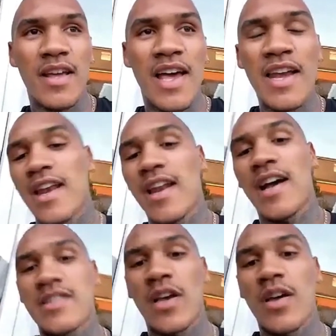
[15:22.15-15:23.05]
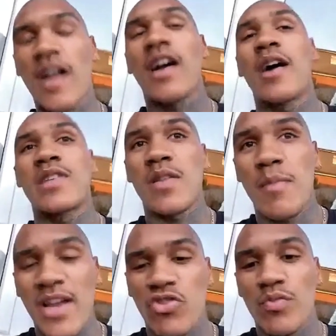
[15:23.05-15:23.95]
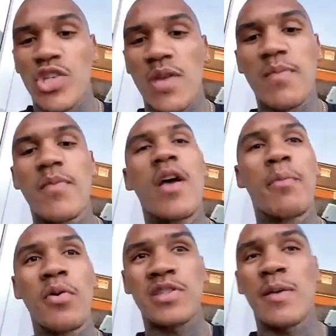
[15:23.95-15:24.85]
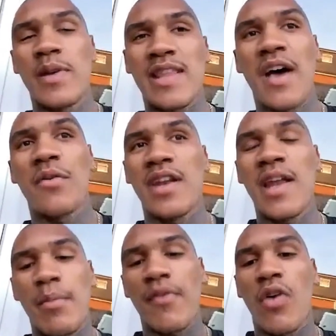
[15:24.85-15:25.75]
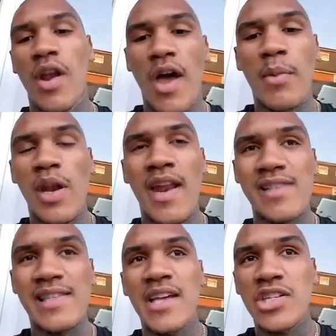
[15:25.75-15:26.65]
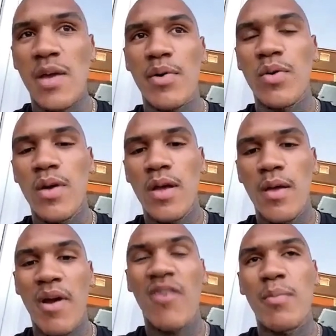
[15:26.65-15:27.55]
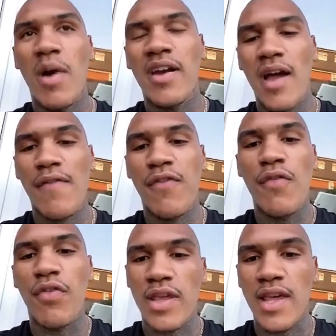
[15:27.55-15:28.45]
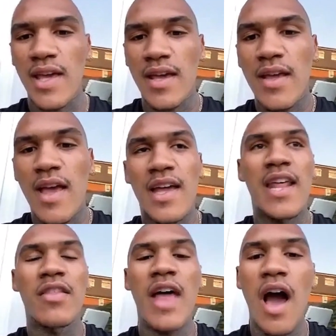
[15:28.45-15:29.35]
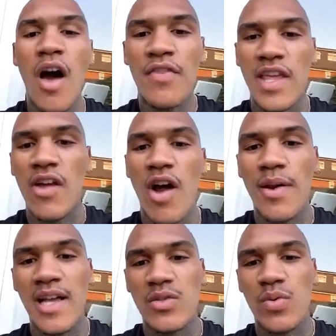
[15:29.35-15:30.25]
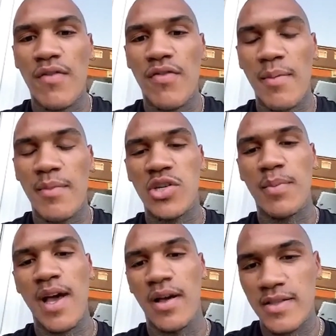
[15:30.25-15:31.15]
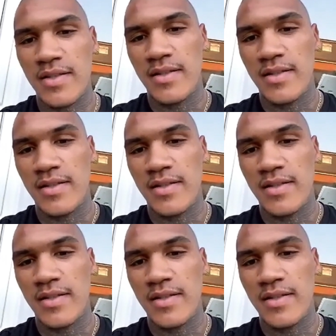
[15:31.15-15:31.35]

And then I come to the Matchroom gym, put someone down, and then before I know, I'm on the next AJ bill. Bearing in mind, I ain't fought for a year, and then that other year, I only had 23 amateur bouts.